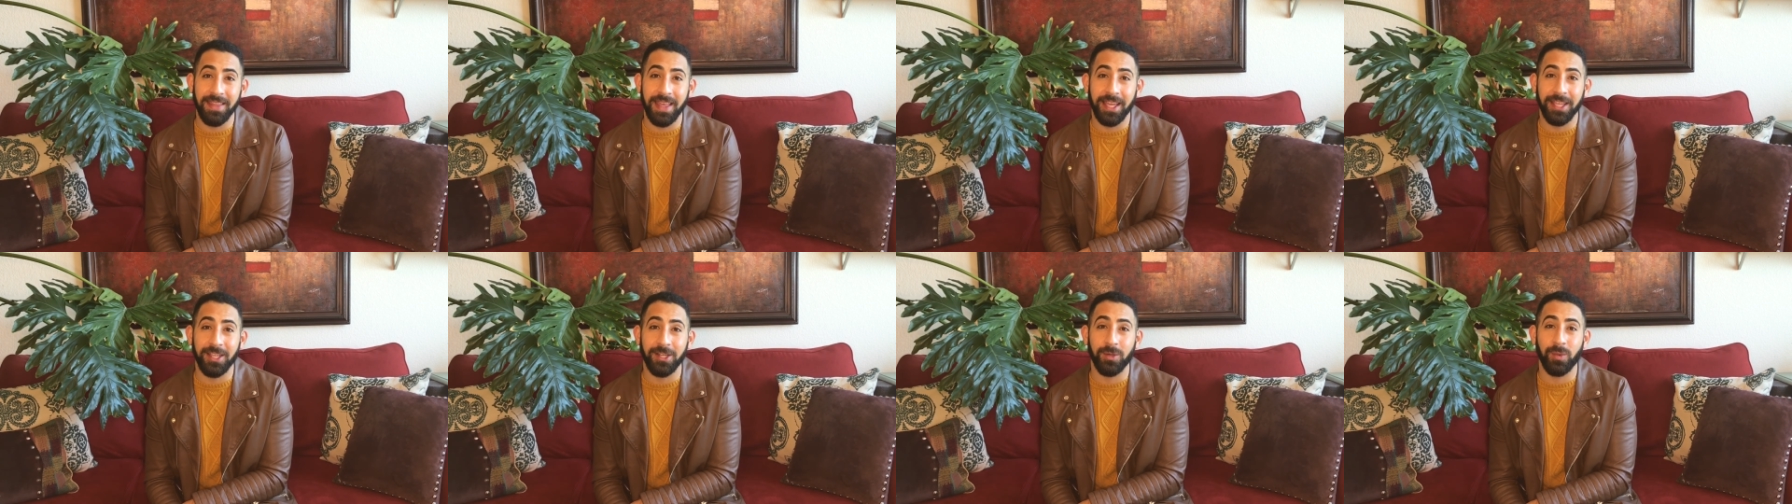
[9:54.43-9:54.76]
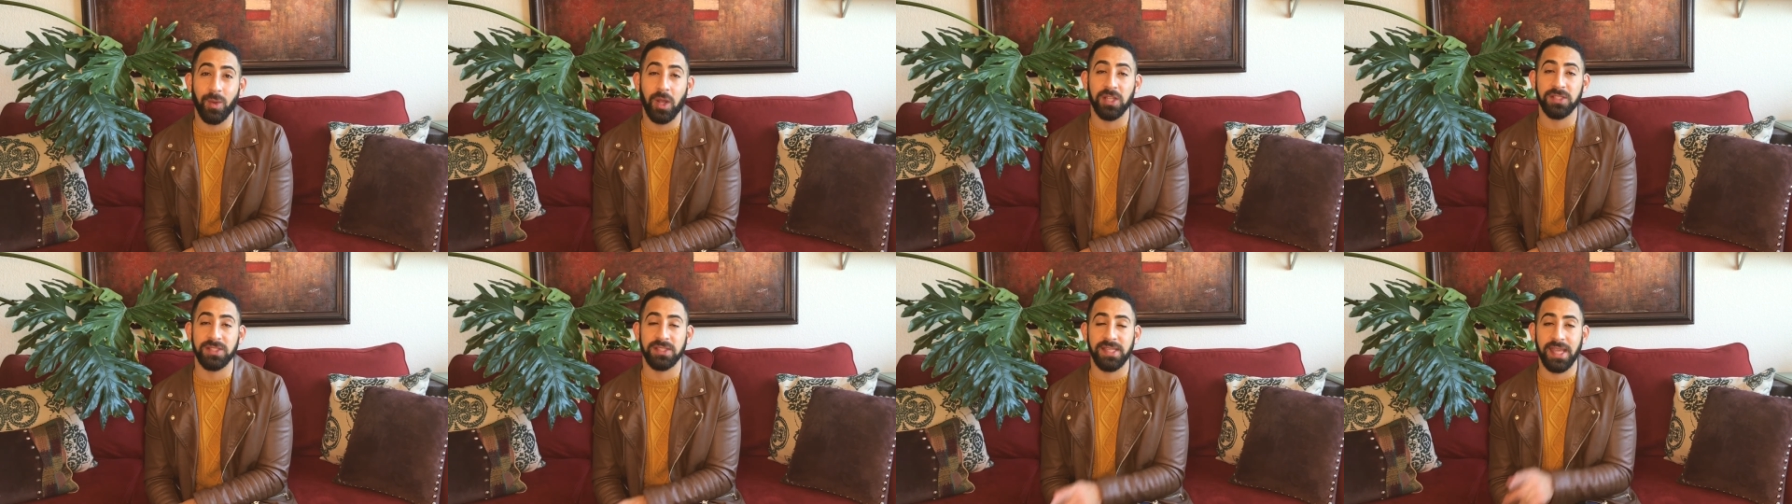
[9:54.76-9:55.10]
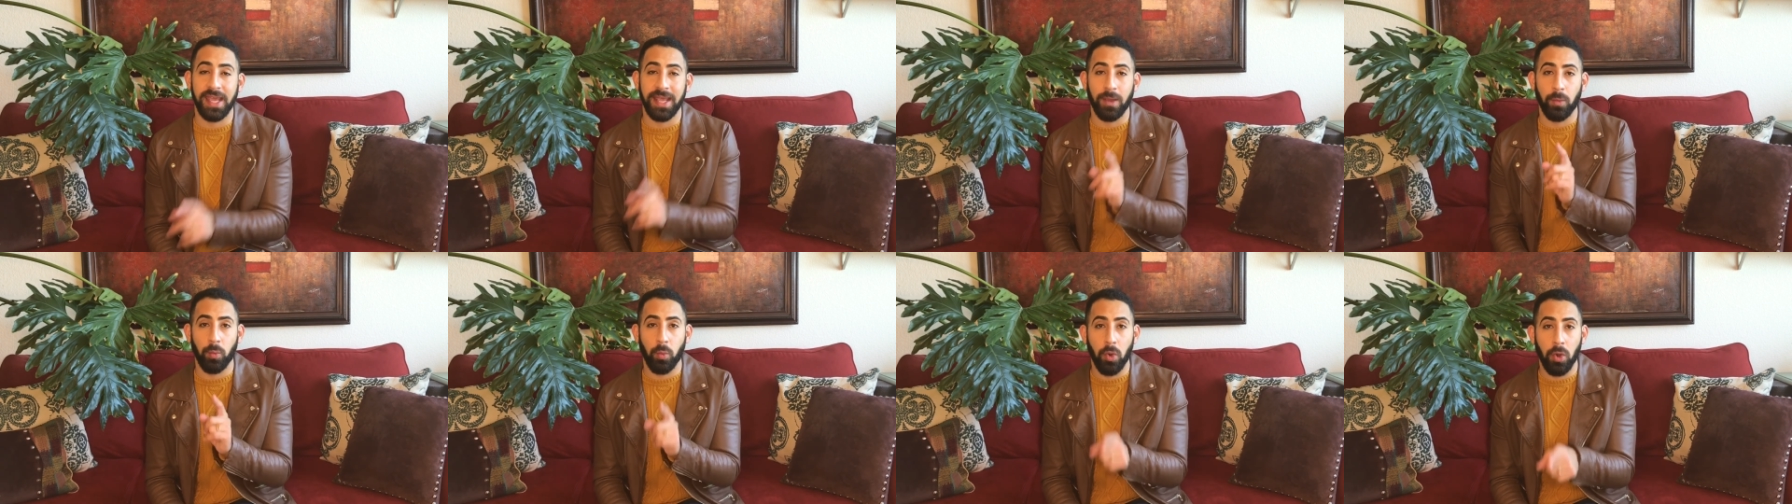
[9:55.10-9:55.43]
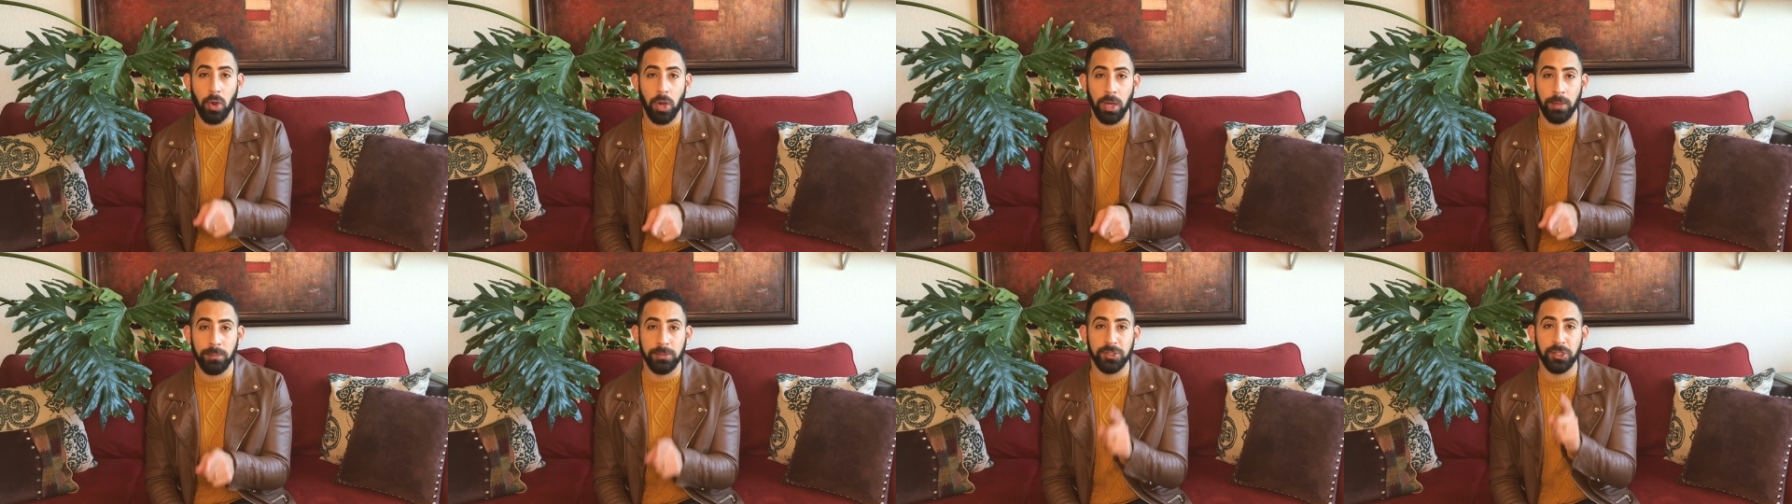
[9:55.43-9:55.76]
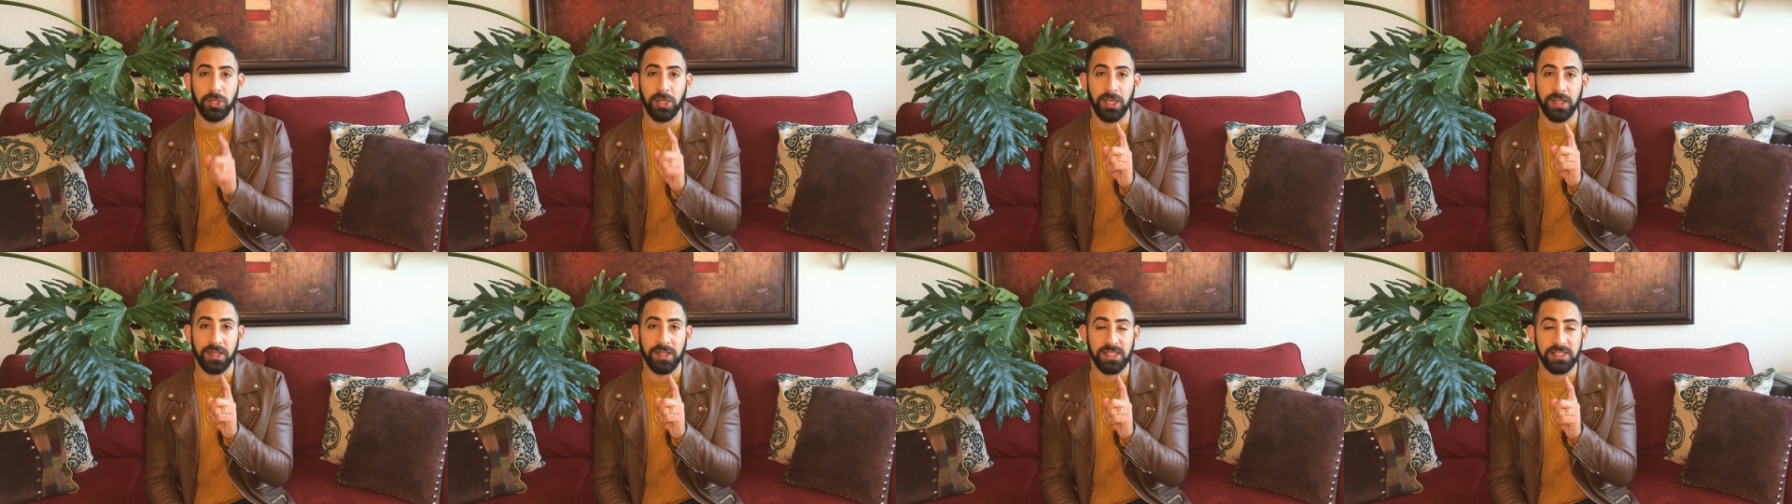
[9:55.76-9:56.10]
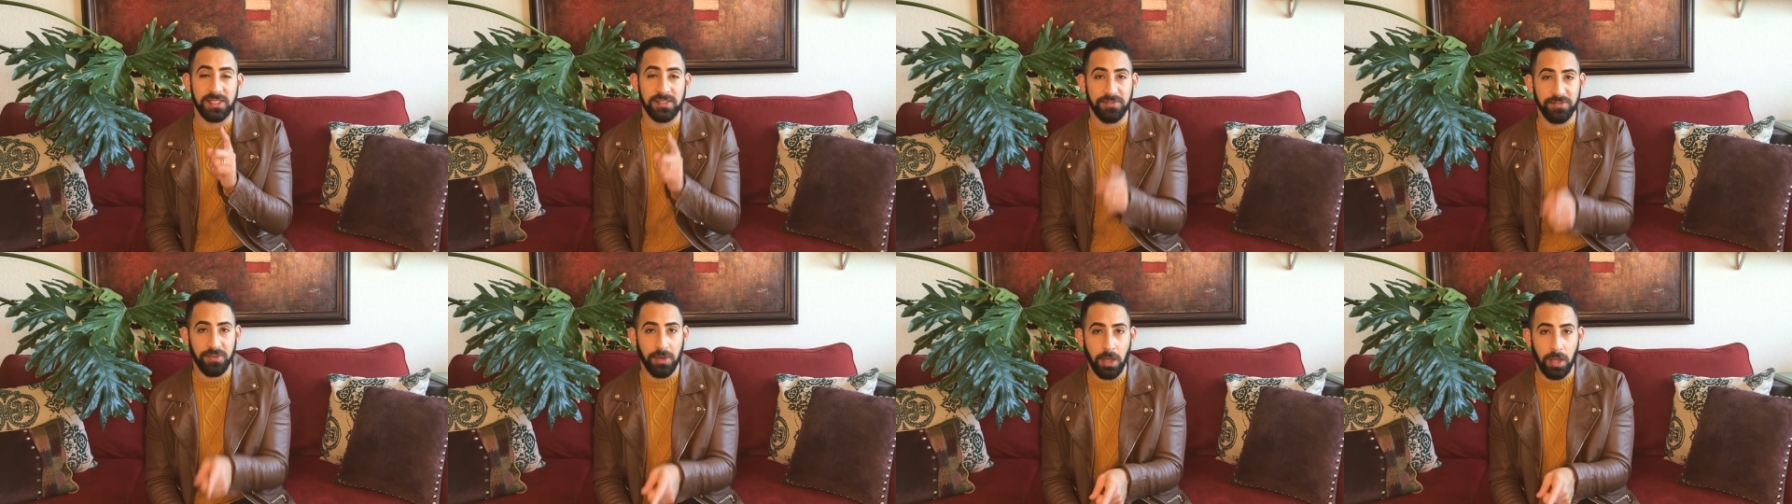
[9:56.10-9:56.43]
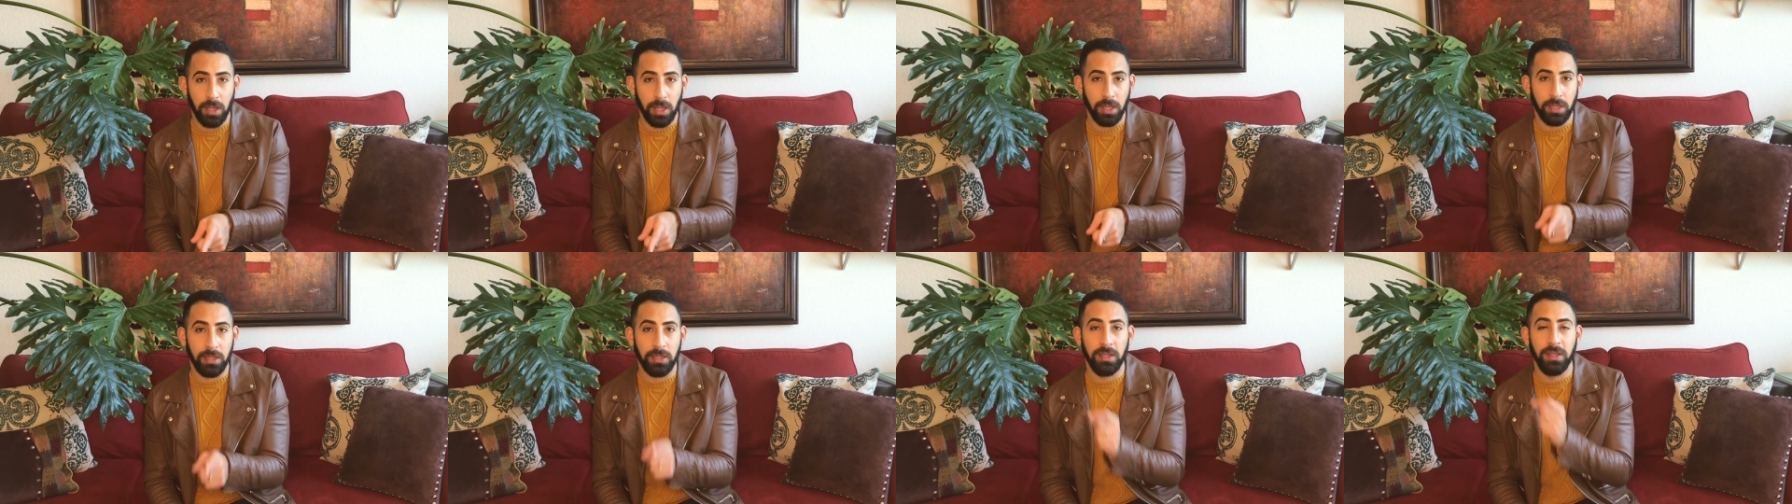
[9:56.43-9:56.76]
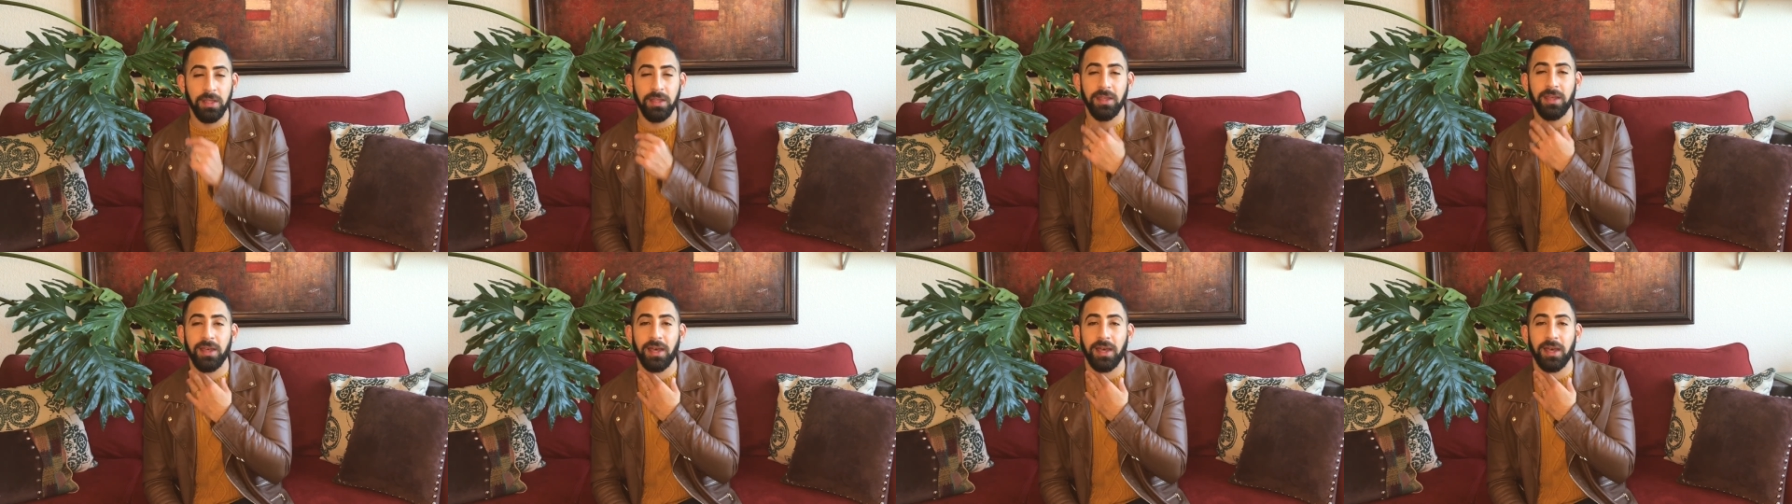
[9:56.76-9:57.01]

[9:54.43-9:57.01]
that you are staying warm during this fall.